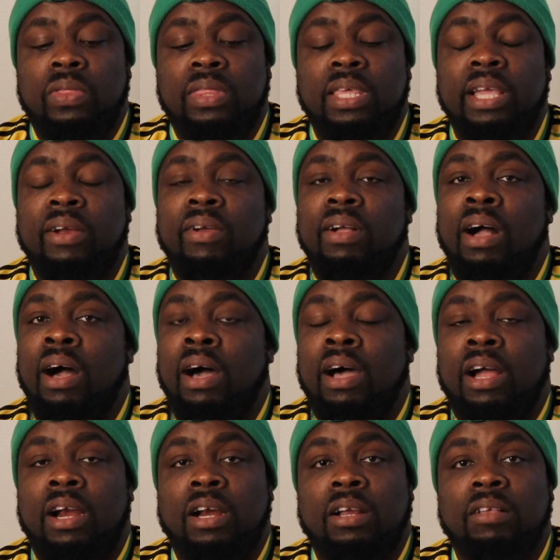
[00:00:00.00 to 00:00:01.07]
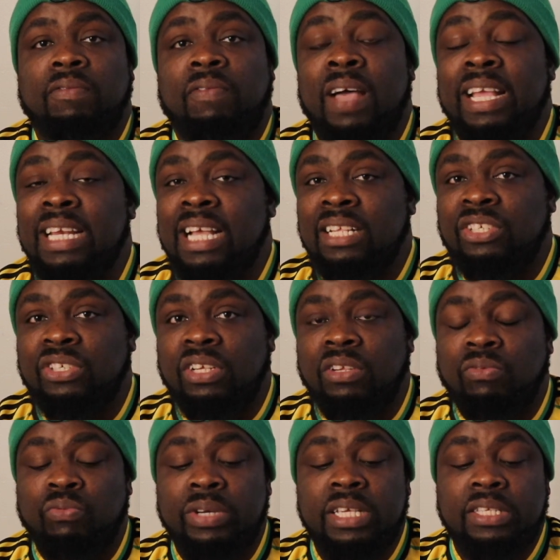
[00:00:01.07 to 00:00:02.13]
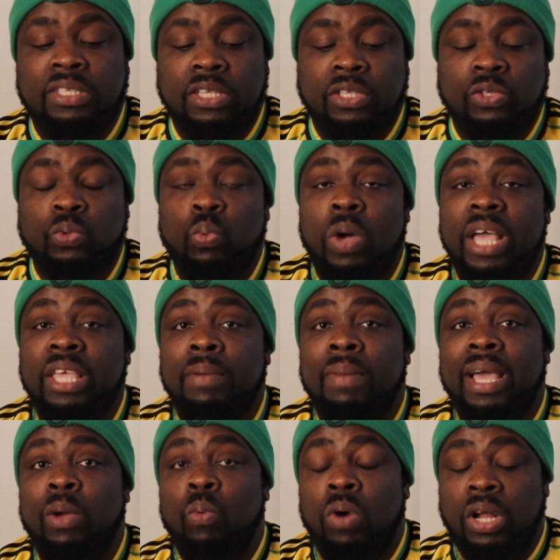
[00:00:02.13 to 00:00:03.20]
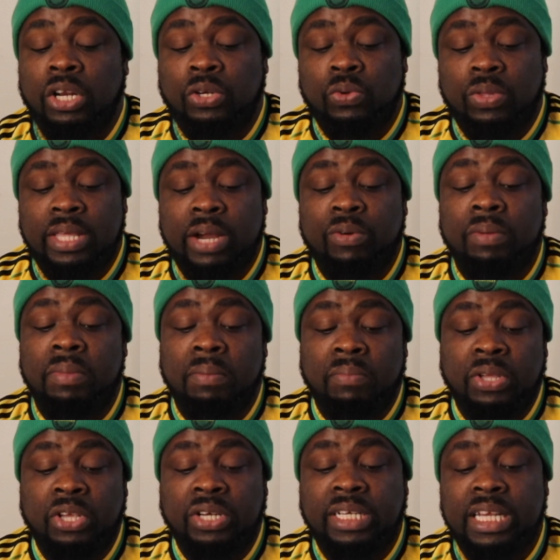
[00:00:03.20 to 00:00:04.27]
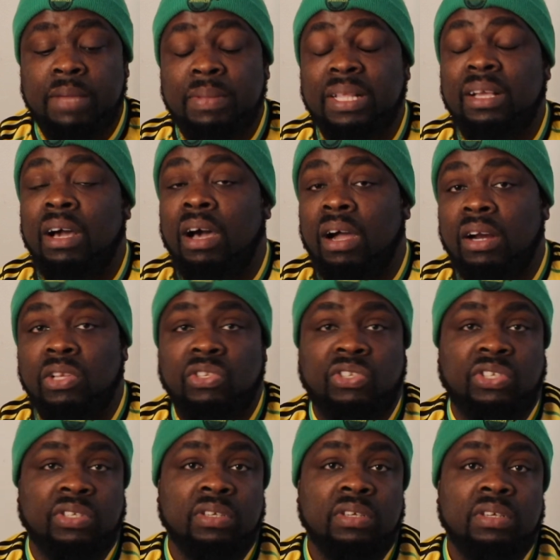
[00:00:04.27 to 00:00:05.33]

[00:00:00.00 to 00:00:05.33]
there are financial reasons why you might want to do that. Remember, your debit cards